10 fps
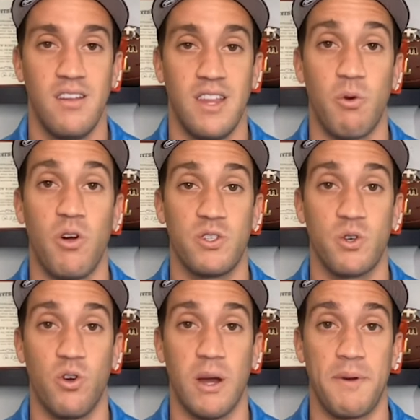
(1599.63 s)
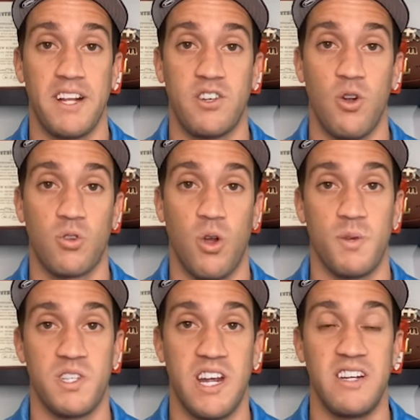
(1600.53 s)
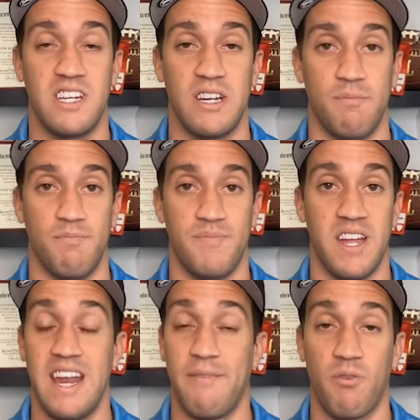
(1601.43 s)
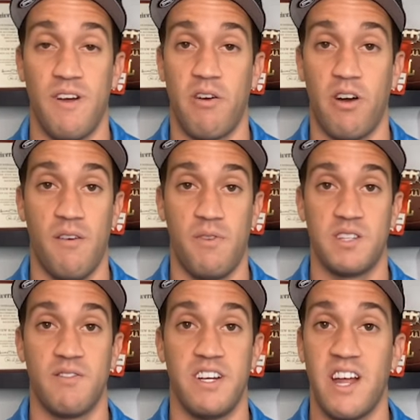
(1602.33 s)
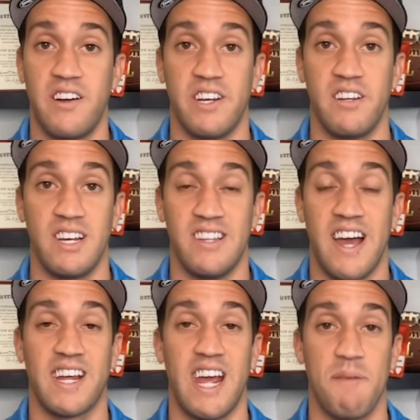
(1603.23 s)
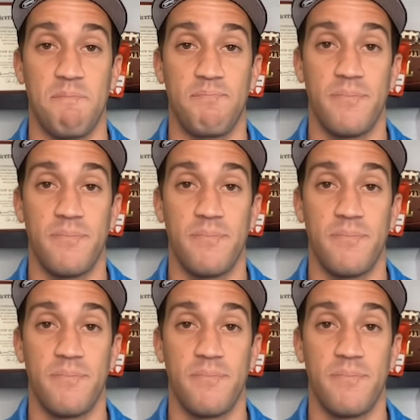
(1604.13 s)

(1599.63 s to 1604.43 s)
they were also going up against an Oklahoma State team that never found an offensive identity in that game.